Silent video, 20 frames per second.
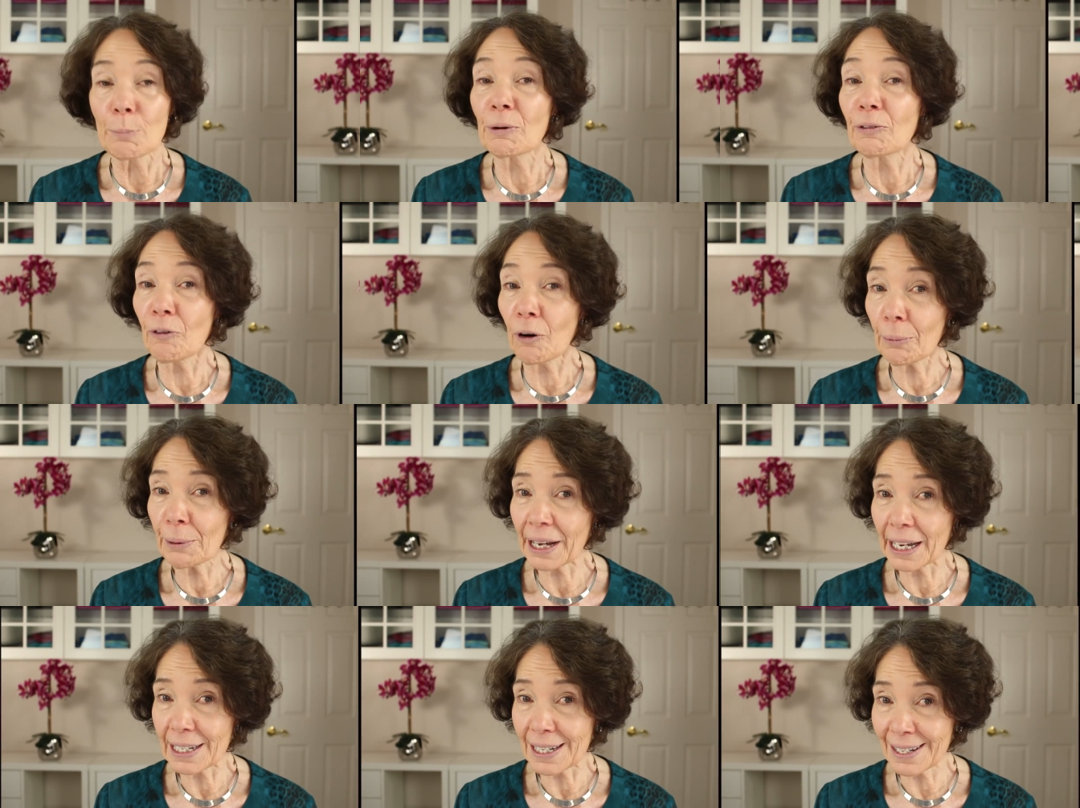
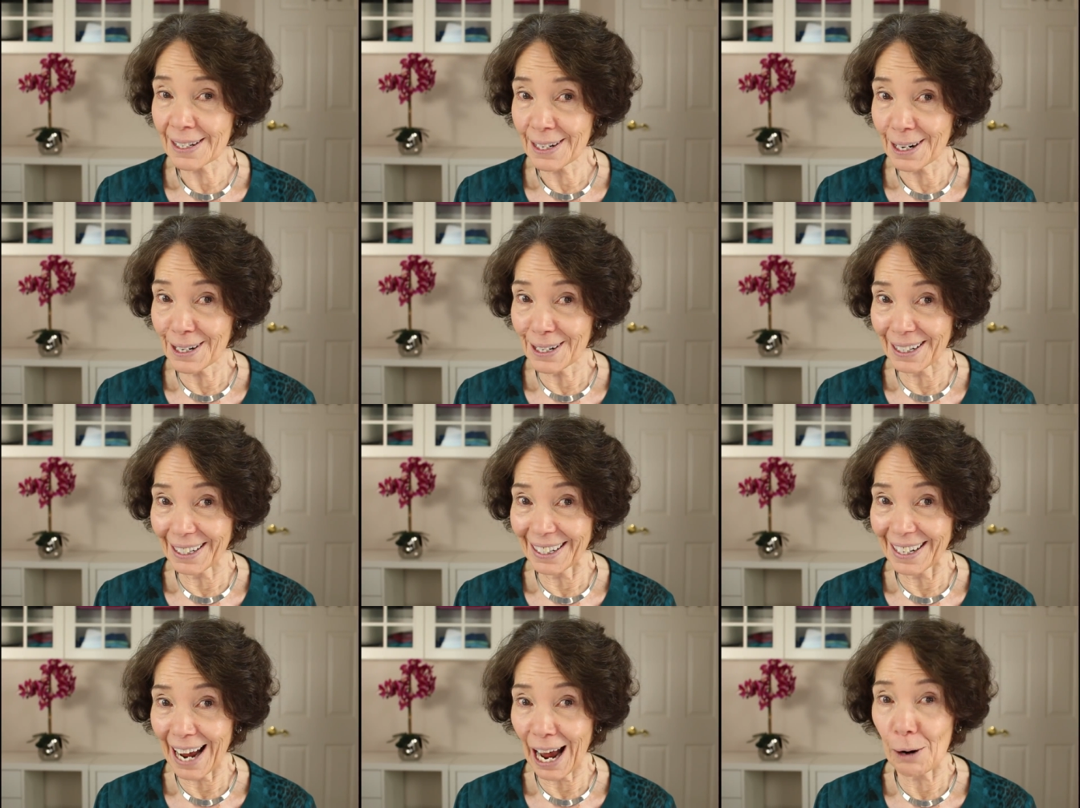Before we get
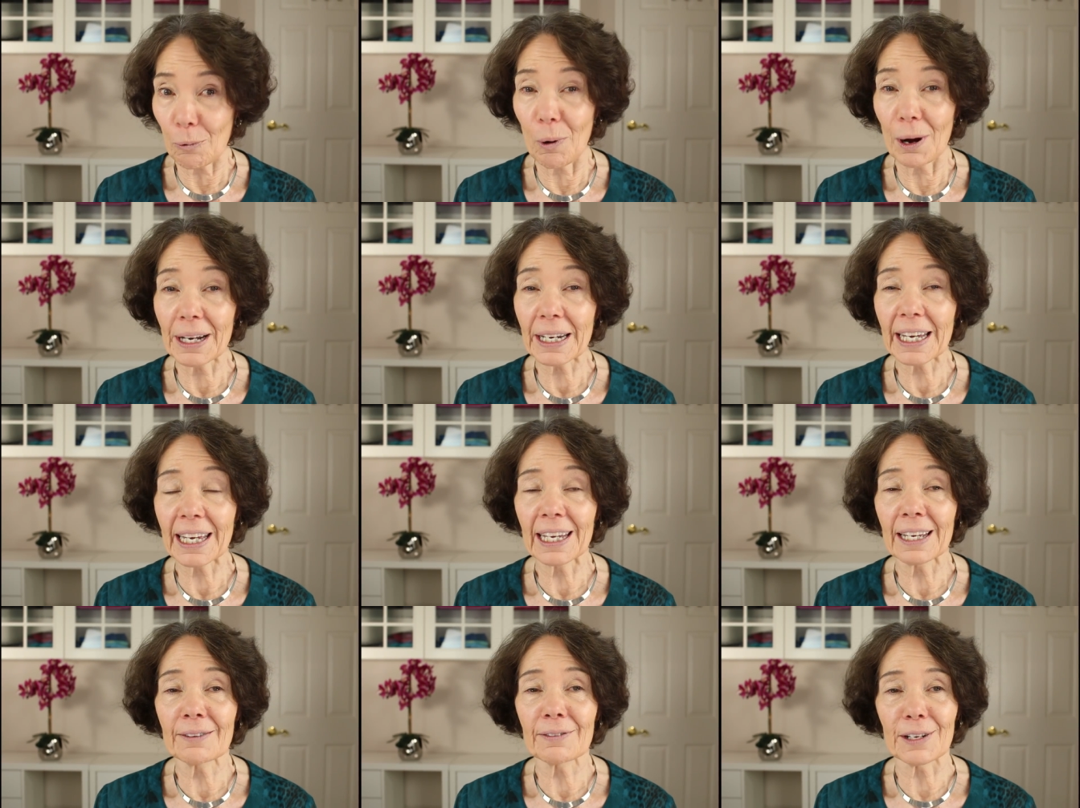started, I want to
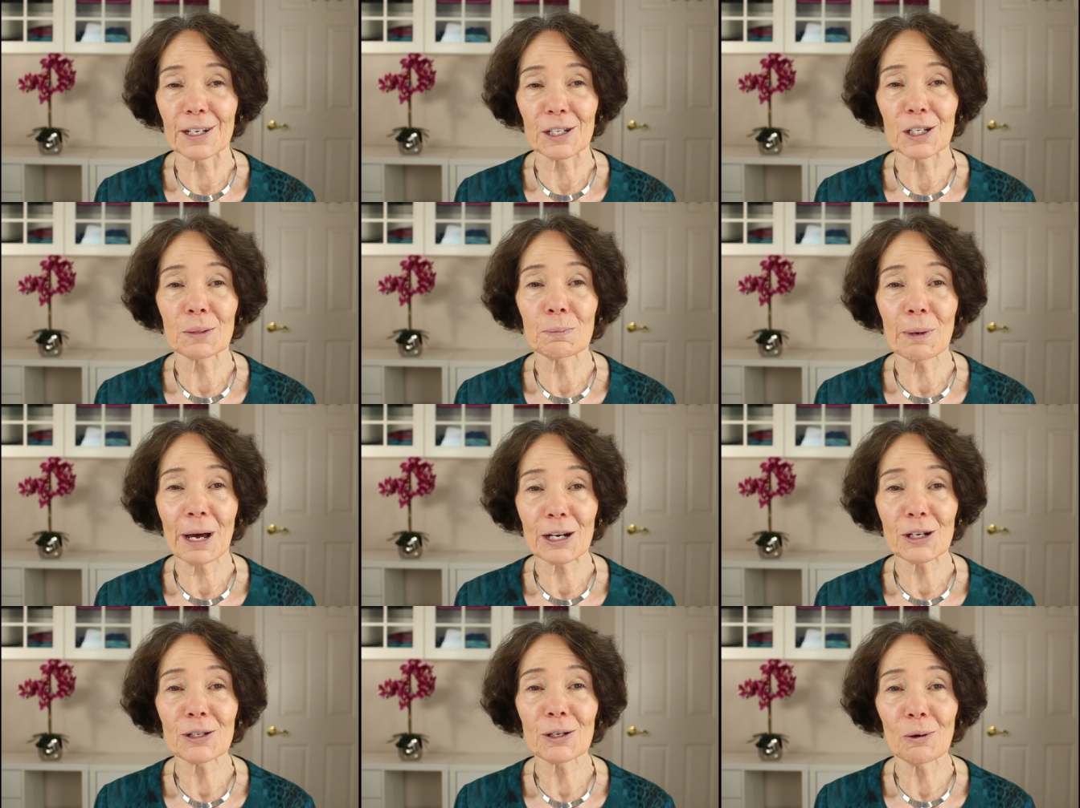give a
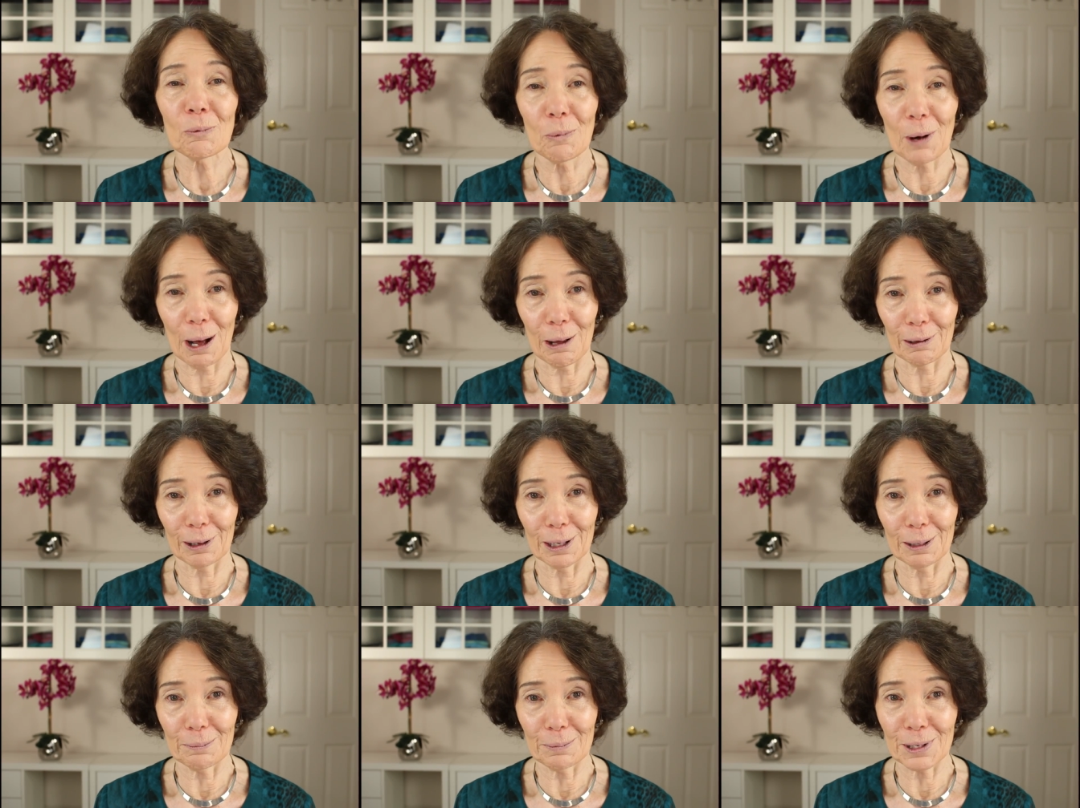special
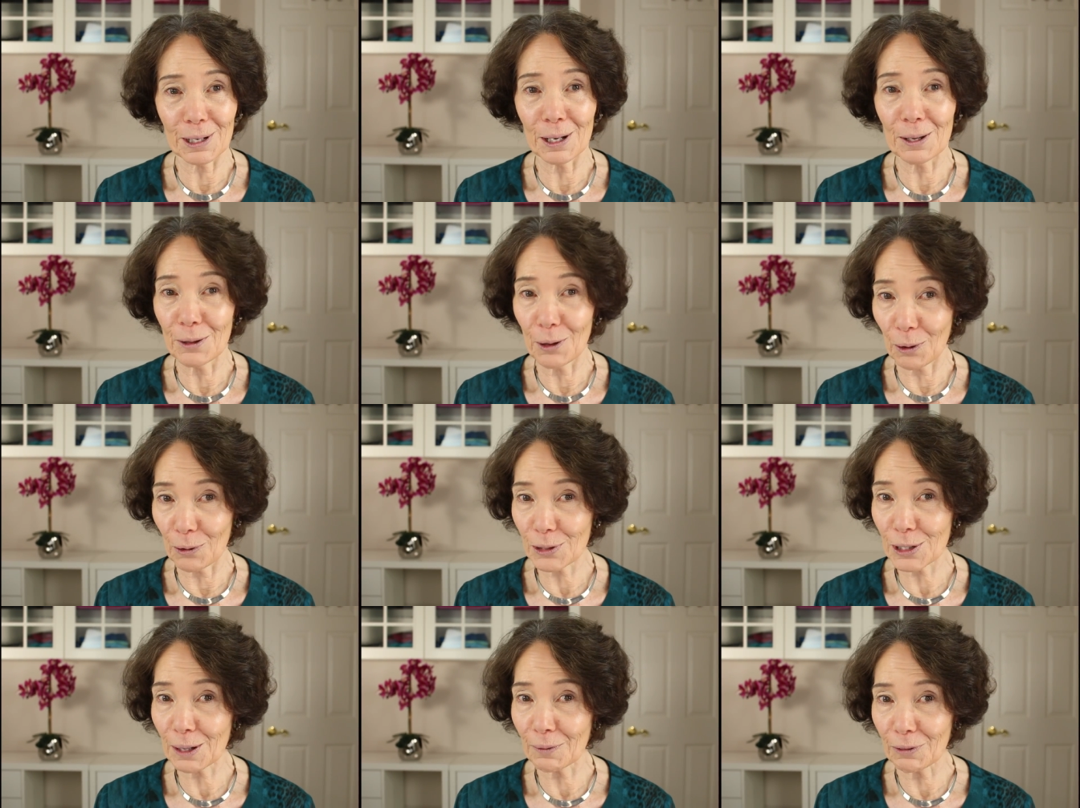welcome to
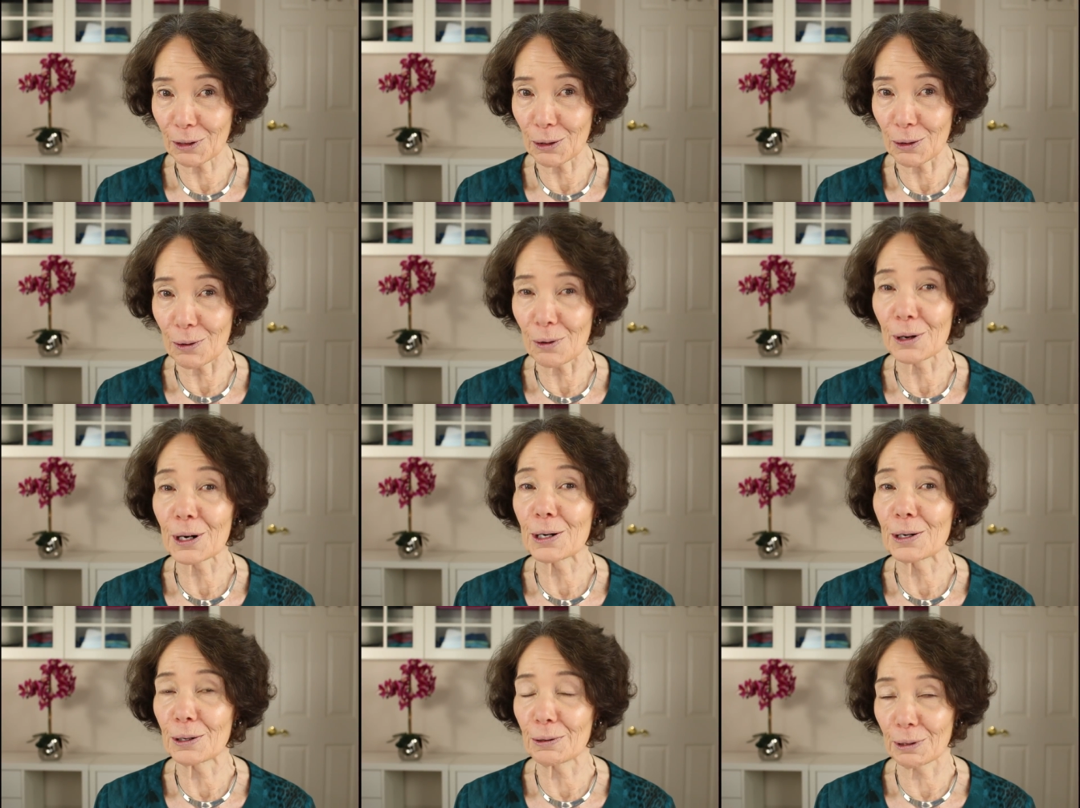those of you who
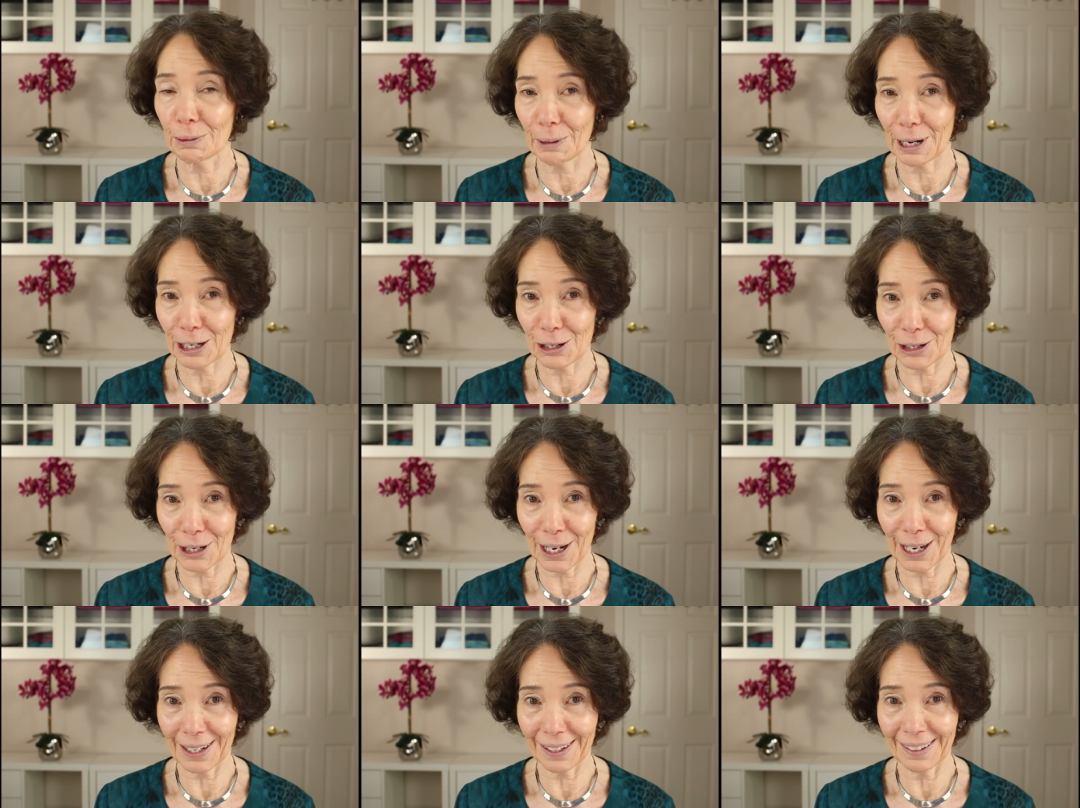are new to my
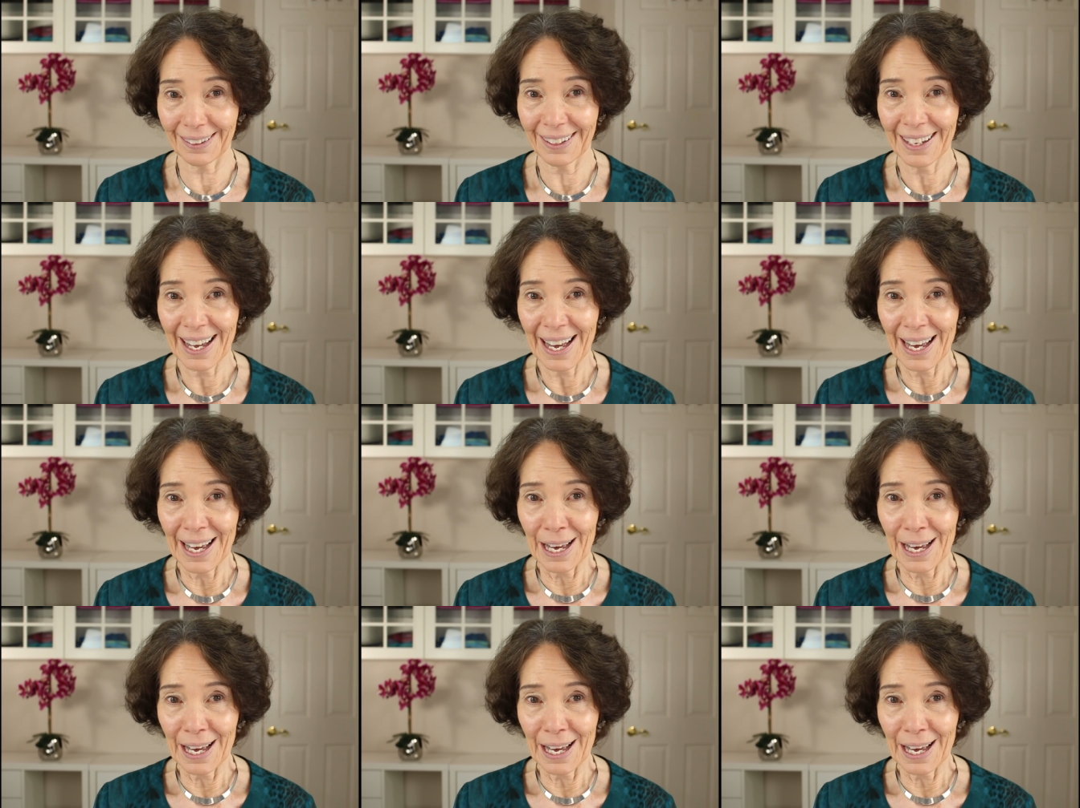channel.